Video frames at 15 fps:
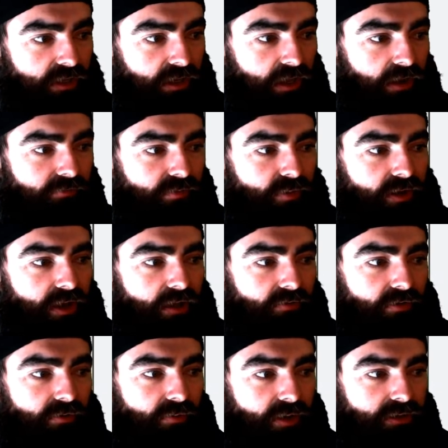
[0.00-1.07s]
saying, everybody have
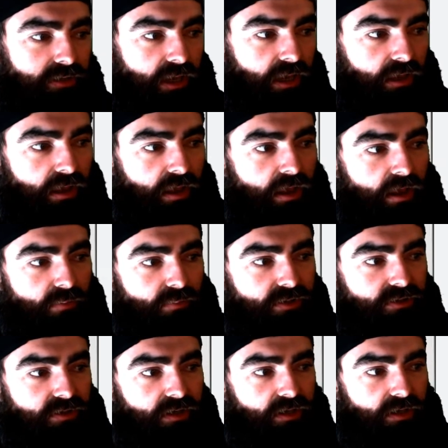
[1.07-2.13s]
a great day.
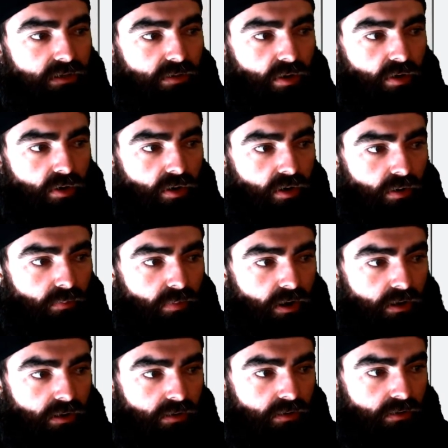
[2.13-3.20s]
Mr. Iggy, yeah,
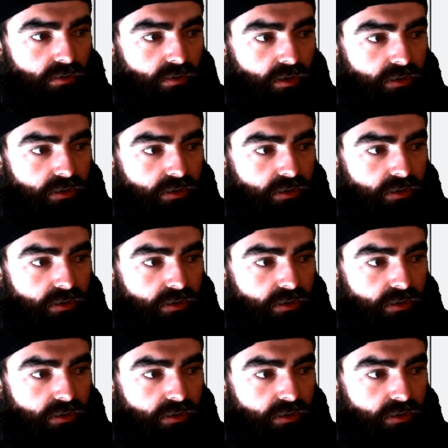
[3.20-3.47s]
buddy.